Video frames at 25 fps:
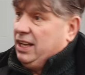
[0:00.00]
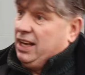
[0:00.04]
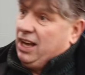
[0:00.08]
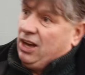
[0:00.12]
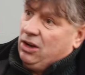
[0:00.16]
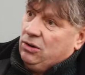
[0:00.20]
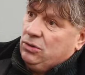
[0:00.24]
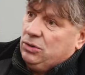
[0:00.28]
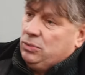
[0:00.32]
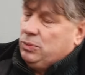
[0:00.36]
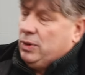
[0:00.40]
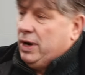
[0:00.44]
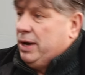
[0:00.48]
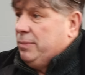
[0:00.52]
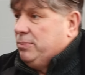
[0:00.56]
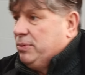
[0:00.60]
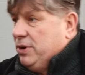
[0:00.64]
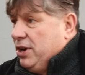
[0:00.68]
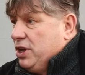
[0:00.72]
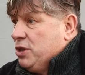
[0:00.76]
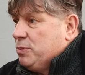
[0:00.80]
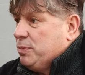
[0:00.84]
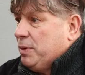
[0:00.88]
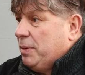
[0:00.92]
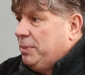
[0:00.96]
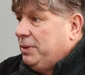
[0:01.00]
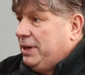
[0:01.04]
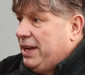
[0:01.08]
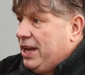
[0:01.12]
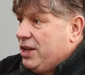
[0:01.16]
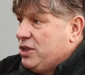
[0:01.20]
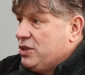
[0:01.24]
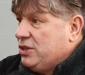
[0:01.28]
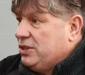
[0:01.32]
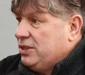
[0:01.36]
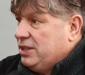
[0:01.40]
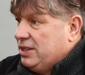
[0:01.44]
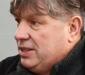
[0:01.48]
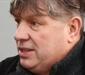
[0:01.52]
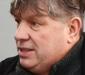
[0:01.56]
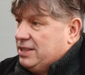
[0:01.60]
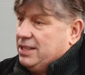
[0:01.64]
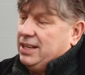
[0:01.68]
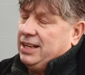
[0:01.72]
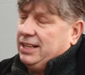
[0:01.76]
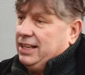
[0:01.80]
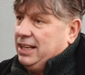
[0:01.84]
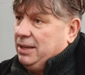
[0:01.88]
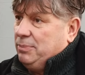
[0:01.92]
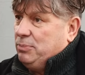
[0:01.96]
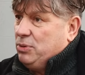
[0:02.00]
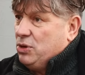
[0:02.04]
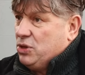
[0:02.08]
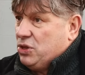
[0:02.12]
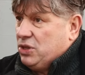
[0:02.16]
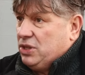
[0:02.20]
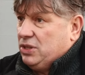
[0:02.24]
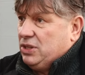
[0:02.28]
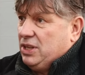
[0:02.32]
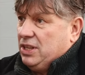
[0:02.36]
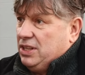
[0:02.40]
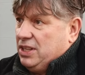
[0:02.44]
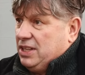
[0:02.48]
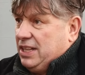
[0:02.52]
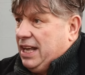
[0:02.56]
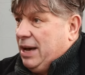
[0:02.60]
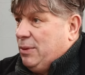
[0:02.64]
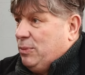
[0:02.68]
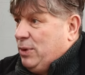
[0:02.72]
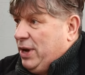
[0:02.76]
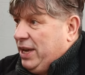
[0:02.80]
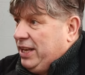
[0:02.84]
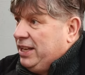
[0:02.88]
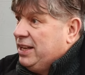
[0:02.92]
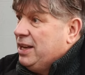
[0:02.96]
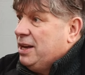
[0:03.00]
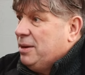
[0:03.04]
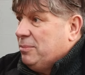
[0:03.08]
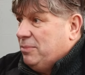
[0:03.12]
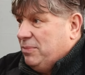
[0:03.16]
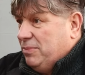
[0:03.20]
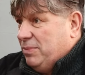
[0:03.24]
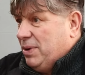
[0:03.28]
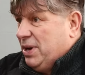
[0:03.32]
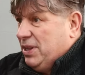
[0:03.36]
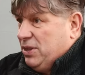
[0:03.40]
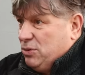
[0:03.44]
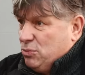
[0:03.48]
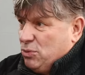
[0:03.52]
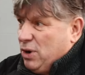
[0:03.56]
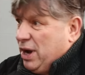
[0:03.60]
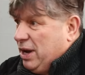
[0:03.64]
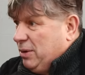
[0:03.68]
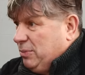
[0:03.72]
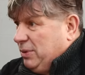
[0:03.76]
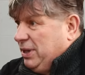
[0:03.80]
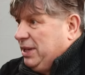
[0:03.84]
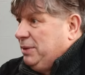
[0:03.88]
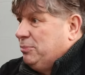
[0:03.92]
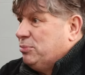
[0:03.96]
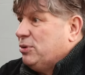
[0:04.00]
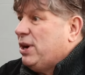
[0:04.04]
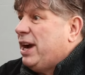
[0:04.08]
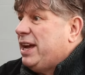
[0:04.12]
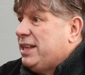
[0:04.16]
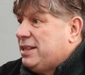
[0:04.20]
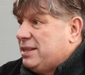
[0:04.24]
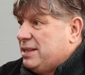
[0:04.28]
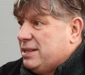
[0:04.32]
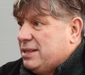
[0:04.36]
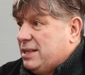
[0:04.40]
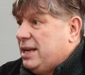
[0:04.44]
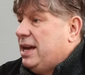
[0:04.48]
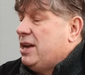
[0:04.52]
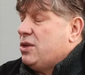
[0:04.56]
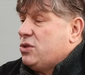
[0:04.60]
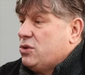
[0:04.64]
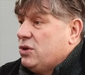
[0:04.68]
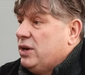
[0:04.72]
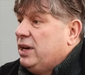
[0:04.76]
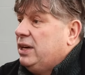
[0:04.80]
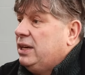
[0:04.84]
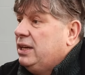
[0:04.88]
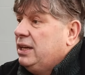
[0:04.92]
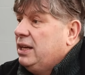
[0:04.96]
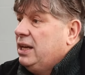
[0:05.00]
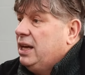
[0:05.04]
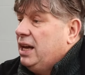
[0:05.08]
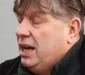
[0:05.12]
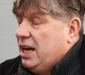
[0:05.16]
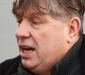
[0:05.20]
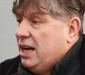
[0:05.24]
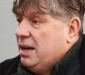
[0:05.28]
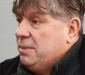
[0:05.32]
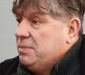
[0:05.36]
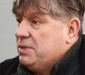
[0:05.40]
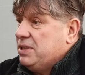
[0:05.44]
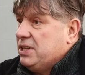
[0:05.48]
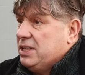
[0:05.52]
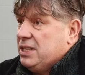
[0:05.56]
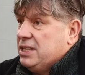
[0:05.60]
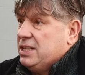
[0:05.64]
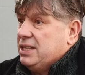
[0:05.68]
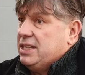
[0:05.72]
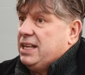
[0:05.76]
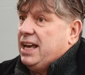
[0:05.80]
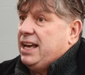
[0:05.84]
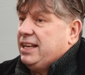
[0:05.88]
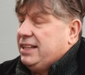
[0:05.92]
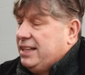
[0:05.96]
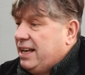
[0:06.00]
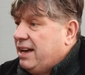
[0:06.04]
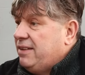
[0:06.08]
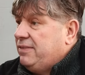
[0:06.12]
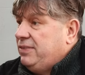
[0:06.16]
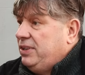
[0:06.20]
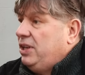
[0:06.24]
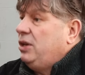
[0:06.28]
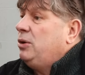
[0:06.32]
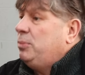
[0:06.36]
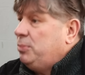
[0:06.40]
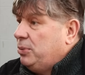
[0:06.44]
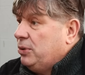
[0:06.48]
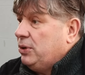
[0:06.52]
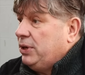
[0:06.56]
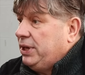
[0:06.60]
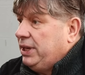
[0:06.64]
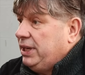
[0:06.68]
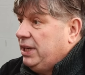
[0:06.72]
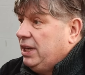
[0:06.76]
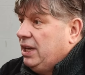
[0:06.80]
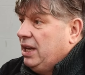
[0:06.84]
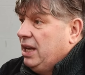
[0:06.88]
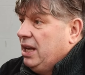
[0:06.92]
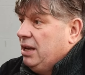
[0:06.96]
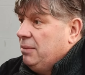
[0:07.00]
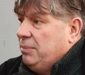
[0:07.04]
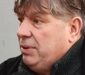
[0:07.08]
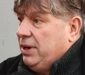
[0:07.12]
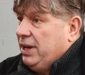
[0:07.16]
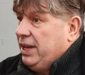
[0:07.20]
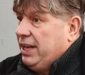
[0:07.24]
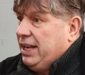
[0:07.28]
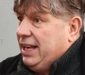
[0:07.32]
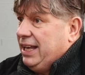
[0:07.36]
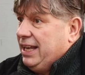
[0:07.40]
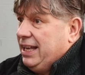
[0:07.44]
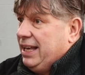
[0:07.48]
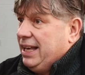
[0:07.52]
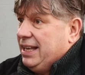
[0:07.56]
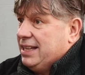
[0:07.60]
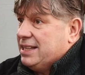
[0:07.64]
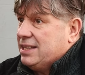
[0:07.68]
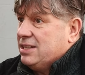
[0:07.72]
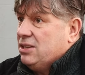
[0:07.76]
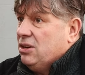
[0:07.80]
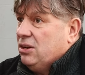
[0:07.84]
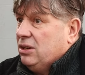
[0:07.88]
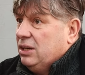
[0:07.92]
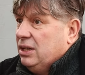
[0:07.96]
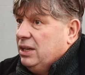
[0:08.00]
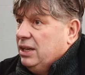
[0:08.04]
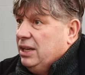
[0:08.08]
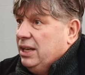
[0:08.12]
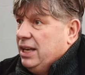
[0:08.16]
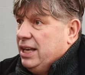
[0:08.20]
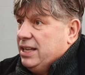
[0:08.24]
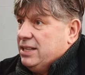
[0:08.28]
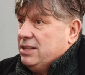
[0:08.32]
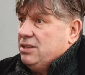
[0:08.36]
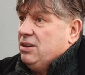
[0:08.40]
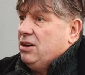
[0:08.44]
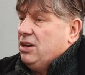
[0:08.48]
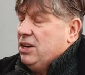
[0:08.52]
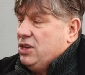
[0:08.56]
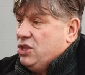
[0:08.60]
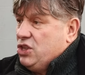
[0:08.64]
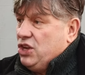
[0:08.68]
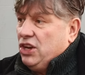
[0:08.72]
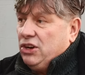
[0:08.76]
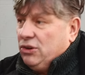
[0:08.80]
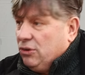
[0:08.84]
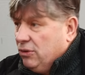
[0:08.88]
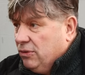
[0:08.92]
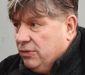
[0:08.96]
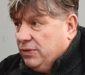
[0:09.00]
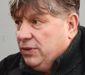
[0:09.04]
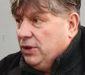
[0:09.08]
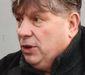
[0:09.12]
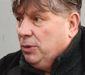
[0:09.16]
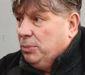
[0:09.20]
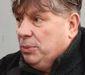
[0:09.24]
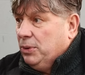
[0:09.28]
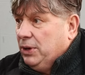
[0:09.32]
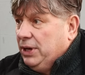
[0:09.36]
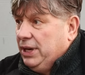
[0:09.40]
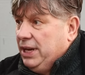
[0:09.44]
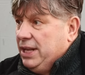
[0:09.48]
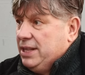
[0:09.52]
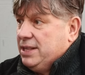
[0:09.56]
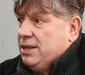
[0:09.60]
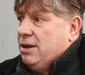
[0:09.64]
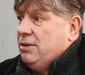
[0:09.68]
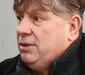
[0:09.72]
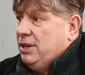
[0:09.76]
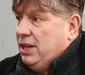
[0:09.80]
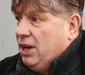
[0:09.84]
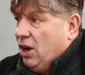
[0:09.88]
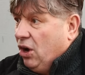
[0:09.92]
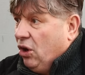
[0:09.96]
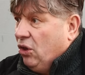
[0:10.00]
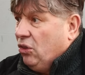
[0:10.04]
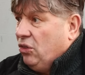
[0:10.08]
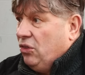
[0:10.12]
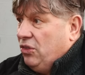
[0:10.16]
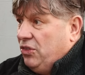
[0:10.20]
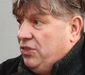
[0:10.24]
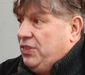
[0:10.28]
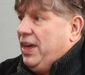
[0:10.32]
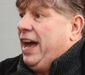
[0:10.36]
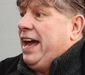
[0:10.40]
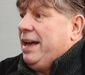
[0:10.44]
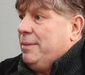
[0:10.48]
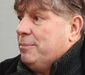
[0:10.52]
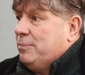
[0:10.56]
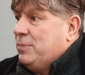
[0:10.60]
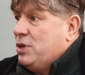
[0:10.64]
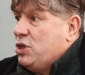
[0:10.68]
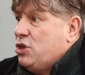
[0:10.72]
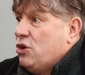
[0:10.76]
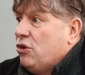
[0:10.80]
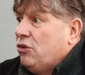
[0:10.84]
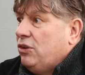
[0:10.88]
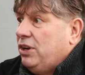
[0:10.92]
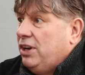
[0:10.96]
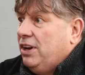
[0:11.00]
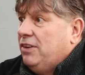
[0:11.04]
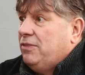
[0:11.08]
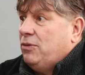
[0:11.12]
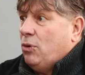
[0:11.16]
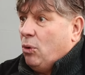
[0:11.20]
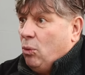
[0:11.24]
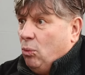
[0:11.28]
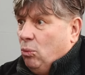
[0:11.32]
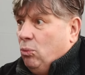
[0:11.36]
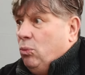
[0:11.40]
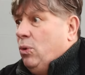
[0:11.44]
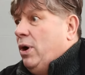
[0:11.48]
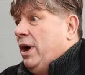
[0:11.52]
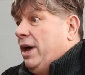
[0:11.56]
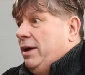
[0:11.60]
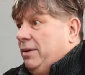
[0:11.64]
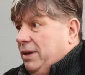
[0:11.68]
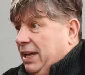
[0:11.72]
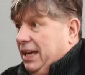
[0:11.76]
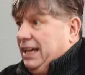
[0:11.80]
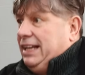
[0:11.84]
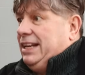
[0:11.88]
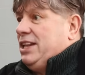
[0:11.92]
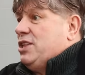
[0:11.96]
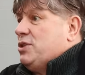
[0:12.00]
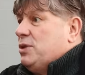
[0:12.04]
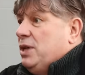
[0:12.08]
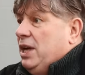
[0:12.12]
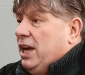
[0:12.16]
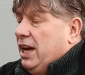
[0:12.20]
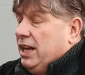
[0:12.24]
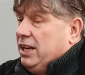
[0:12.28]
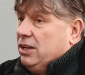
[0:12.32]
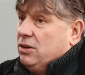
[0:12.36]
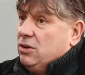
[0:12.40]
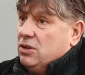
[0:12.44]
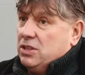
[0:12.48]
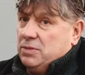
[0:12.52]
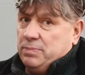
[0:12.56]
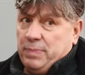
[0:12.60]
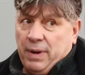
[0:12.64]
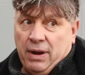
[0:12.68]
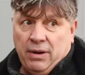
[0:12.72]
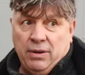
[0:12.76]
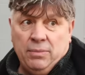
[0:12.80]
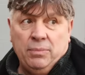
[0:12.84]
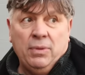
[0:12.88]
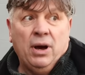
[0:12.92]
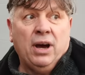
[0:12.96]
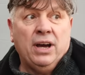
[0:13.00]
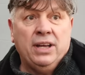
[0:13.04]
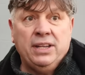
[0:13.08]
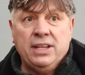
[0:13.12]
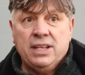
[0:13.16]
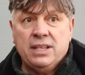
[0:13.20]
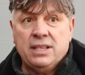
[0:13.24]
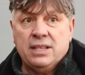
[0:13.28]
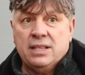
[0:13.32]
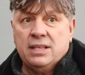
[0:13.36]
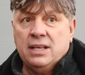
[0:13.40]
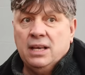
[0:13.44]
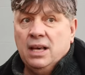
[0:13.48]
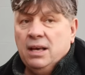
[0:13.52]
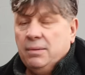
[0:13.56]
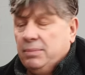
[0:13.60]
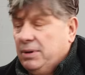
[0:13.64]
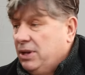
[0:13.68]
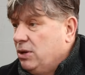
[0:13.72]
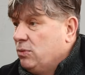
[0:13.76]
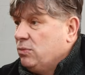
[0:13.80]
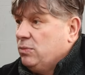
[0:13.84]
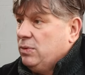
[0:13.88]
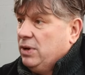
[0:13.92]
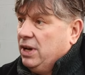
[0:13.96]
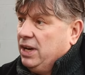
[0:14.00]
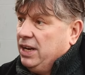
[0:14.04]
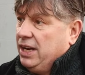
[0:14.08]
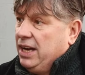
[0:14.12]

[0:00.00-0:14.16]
old white British population, certainly pushed to that way by the right-wing press, etc., to take that viewpoint. But it's not a general viewpoint. It's only on that majority of white English. And of course, bear in mind, this has been